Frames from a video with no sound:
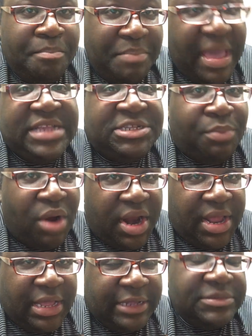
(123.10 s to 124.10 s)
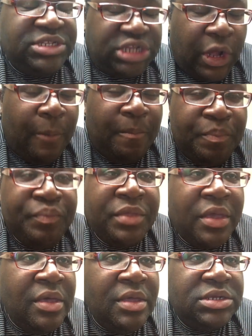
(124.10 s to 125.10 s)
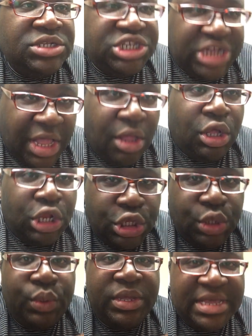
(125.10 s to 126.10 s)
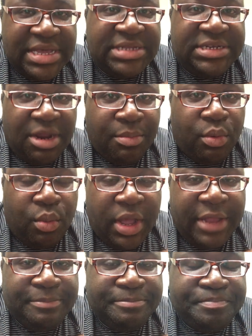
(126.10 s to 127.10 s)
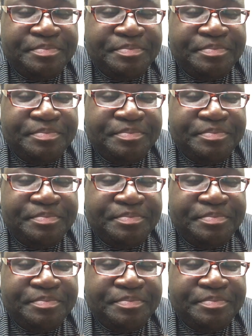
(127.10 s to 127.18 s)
base product. So gel glue is number one.